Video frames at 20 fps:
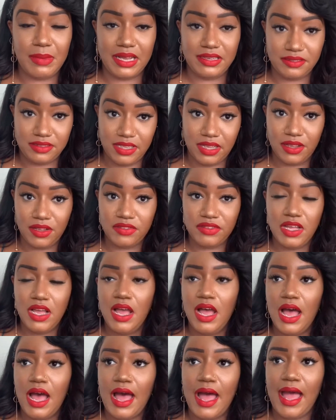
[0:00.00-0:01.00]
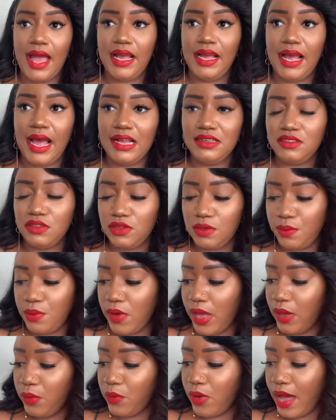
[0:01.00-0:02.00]
myself. I got to a
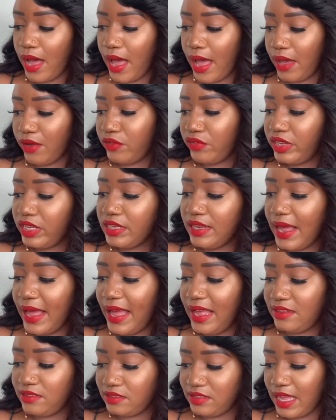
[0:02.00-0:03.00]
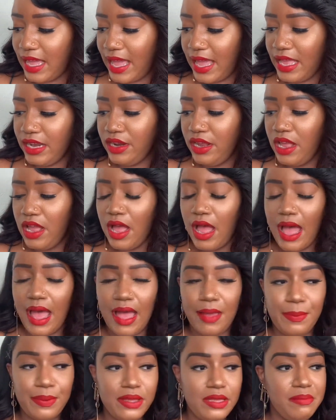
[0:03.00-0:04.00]
point where I realized that
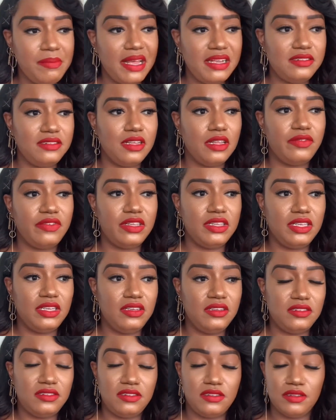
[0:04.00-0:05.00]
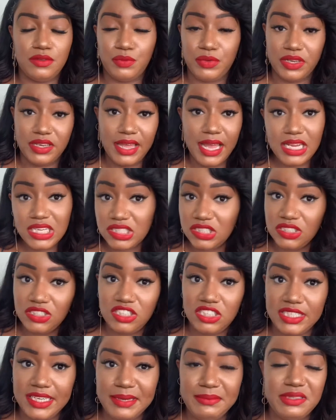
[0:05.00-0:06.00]
I put myself in these
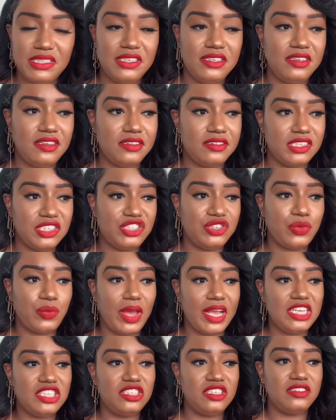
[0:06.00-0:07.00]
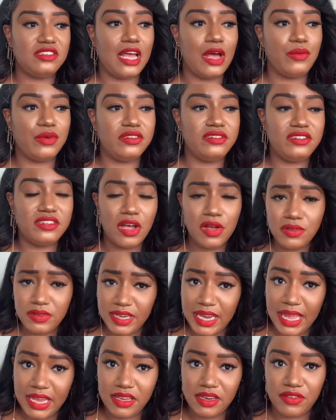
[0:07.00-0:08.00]
relationships and these situations that were so
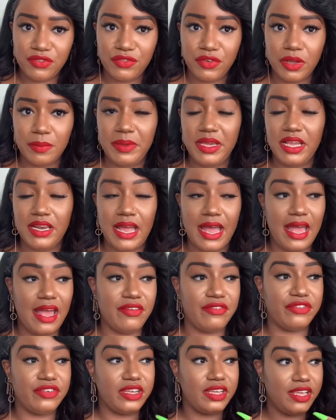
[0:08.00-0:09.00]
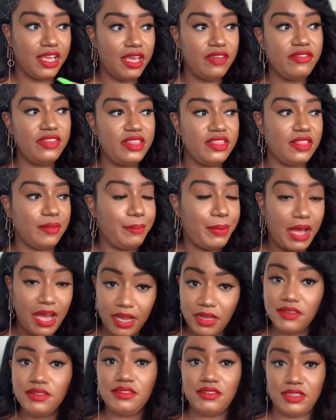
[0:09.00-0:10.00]
negative for me, and I had forgiven the
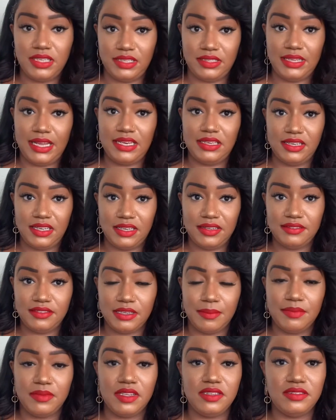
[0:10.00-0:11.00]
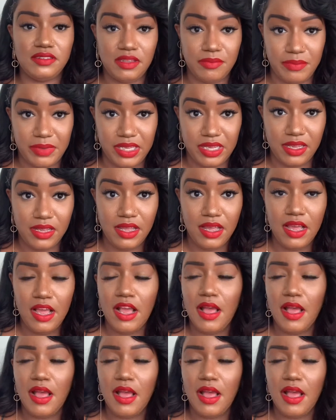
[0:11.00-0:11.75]
person that did something to me.